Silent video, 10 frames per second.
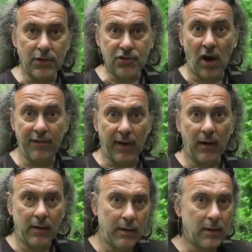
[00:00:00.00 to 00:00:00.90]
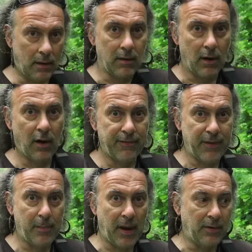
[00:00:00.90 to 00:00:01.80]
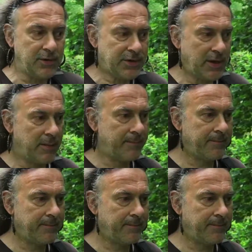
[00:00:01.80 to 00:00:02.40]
the driver of the boat